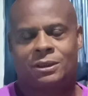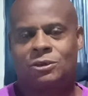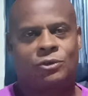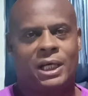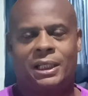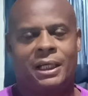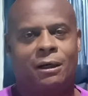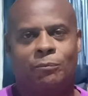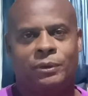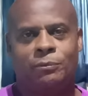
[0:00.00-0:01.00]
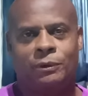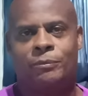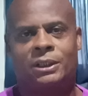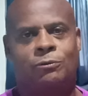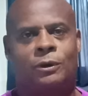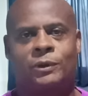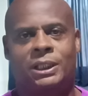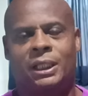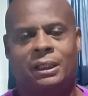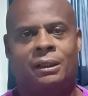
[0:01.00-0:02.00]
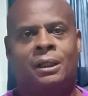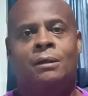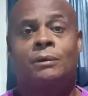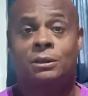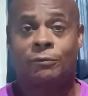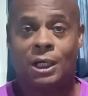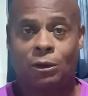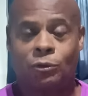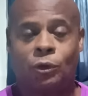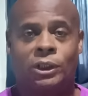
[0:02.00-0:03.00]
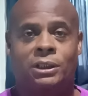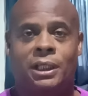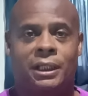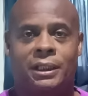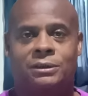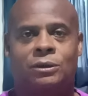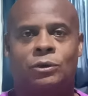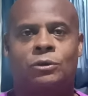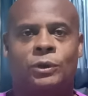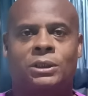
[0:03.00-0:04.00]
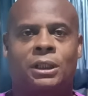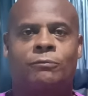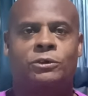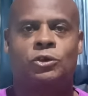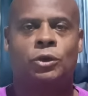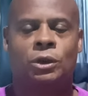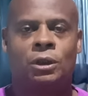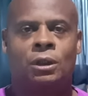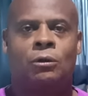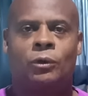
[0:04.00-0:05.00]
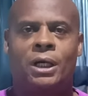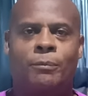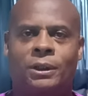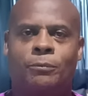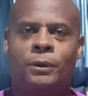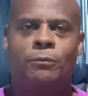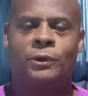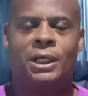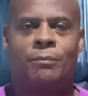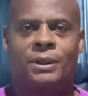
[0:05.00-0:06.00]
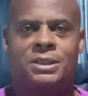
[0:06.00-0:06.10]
Just trying to help people the best way we can. Because if I don't know anything else, I know this one thing for sure. We help other people, we help